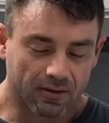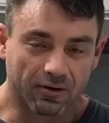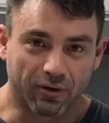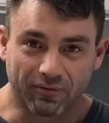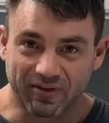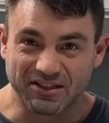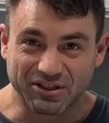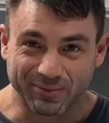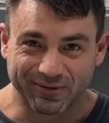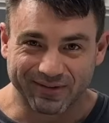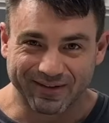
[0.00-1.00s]
no
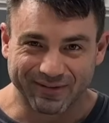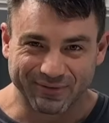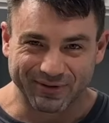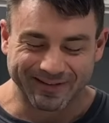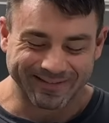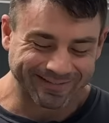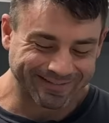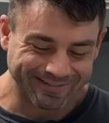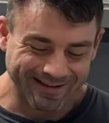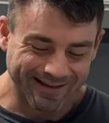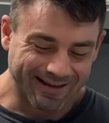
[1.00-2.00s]
vegetables in this one,
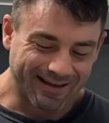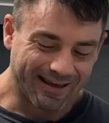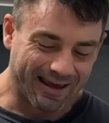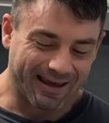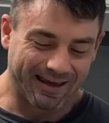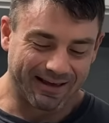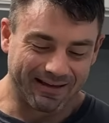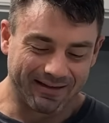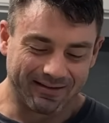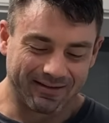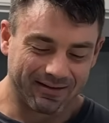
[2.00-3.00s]

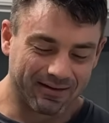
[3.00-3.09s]
and